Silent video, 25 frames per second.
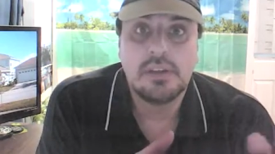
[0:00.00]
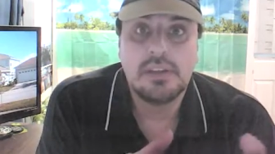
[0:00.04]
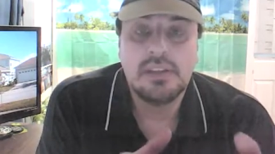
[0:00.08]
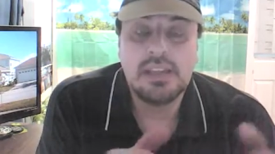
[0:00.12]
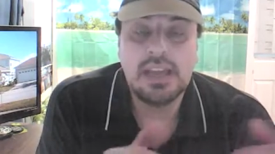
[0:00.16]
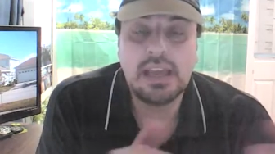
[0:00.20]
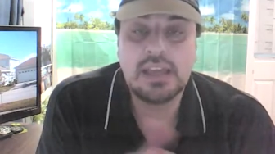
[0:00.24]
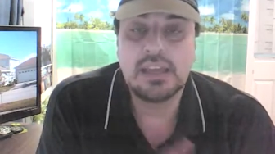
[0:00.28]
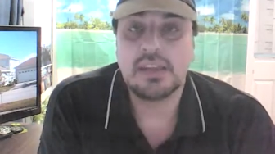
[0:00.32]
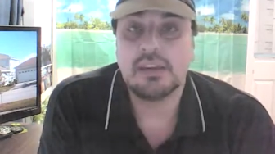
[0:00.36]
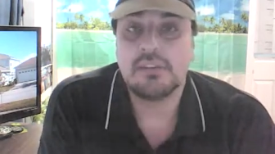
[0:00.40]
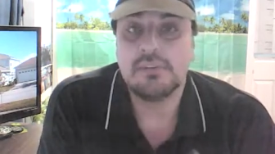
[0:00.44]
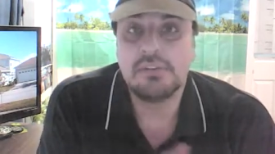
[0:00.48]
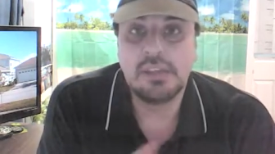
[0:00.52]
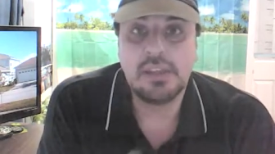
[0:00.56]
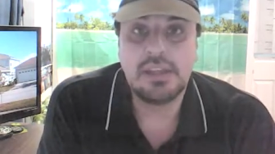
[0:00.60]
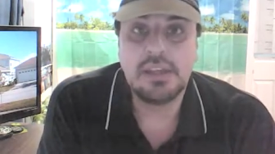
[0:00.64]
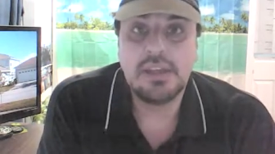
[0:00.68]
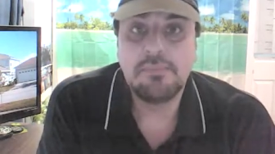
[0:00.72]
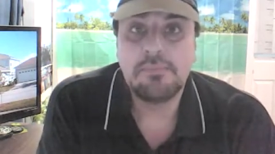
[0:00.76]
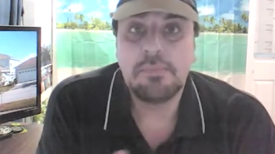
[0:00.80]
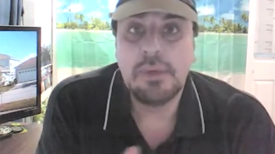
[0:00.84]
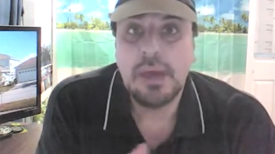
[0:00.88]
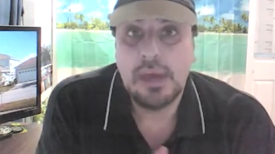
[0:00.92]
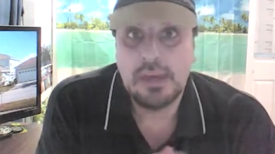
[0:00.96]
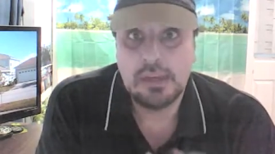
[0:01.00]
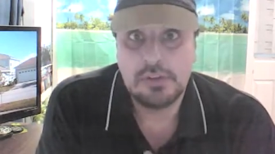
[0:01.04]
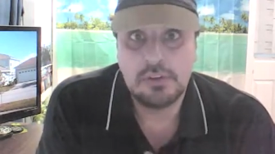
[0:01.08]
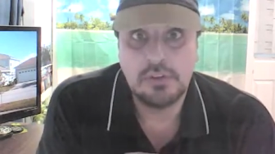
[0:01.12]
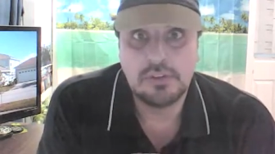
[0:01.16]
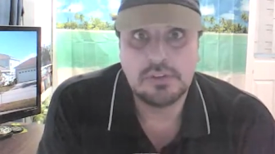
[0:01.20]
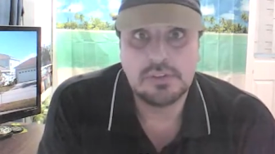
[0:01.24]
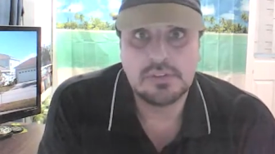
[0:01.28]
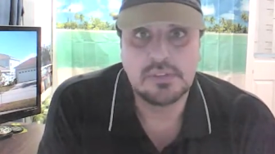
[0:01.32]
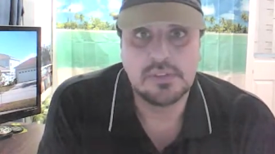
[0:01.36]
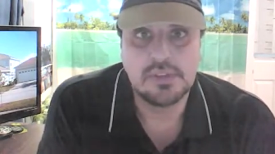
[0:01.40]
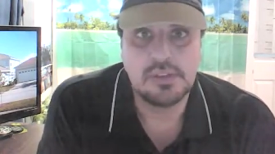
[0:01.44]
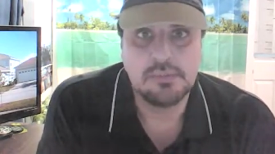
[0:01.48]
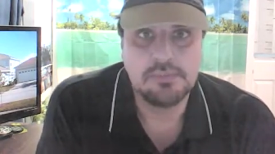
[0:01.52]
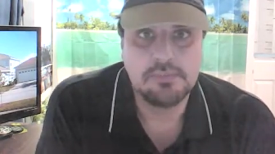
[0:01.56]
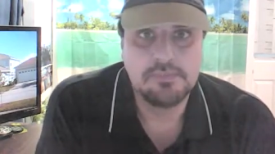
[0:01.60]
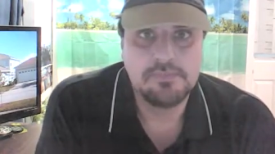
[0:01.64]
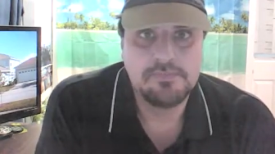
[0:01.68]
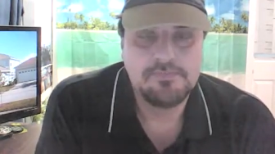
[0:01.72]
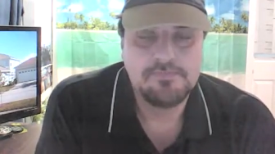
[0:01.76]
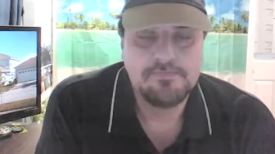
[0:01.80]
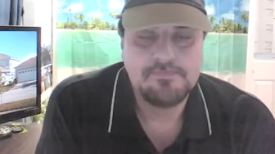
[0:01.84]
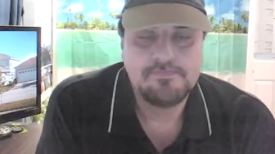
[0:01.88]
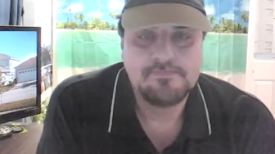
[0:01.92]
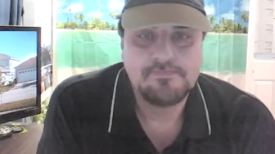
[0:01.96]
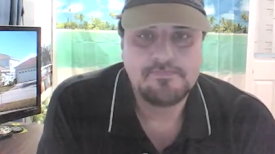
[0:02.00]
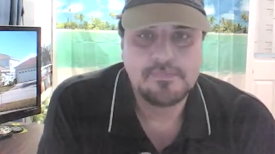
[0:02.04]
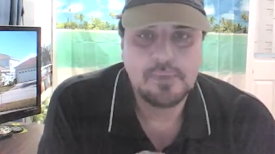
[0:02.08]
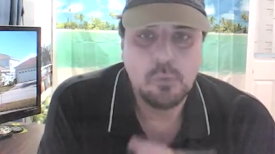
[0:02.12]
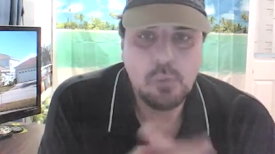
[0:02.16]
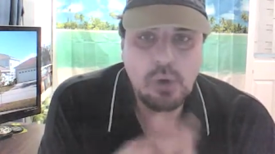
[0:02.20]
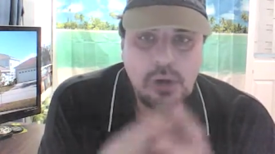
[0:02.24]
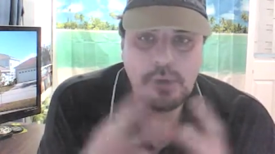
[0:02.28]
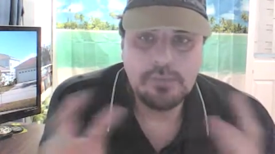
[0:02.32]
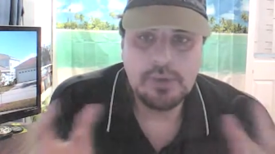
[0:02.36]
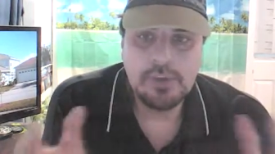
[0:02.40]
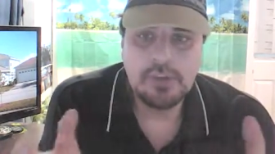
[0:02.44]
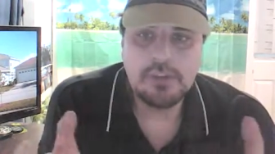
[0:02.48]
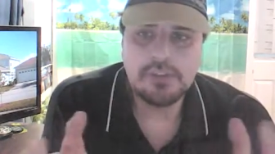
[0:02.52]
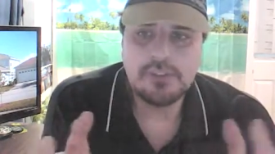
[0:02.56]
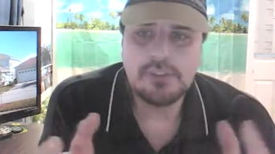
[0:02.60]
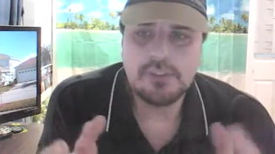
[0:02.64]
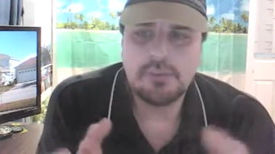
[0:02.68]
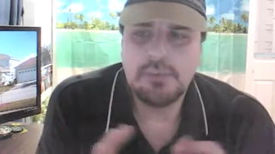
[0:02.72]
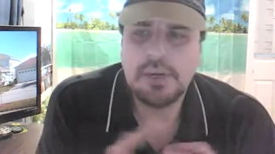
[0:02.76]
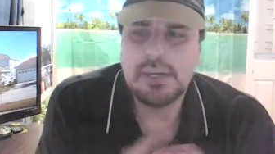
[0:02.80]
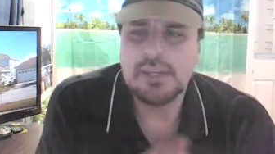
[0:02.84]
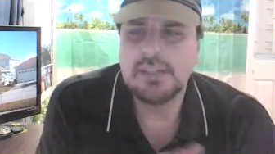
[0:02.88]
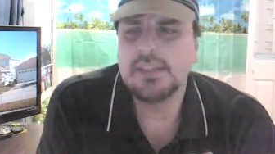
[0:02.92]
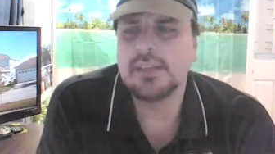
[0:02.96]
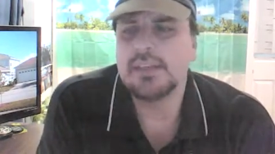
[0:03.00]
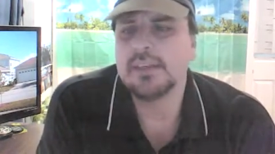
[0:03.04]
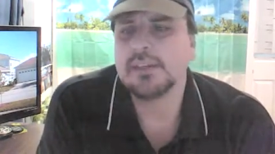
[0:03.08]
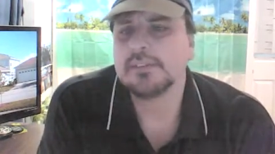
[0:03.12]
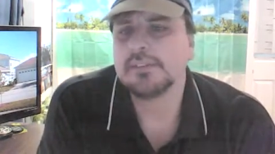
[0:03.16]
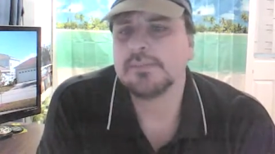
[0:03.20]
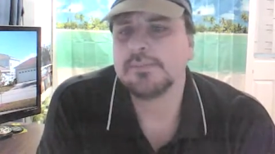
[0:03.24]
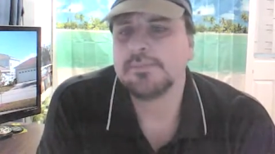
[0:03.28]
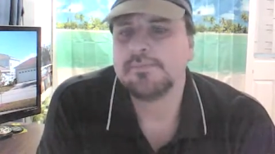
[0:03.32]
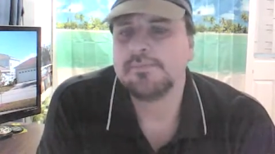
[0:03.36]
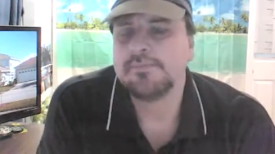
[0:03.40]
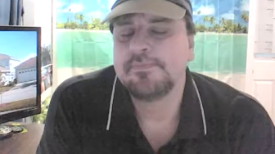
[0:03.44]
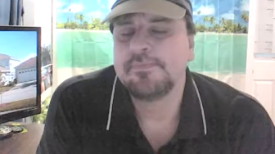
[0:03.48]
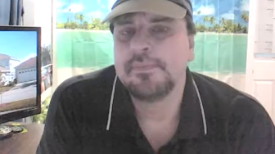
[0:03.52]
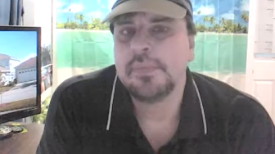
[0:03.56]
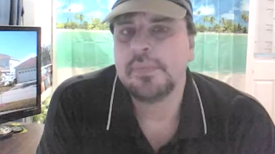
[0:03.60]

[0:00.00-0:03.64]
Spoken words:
negatively impact your sleep? Well, here's some ideas.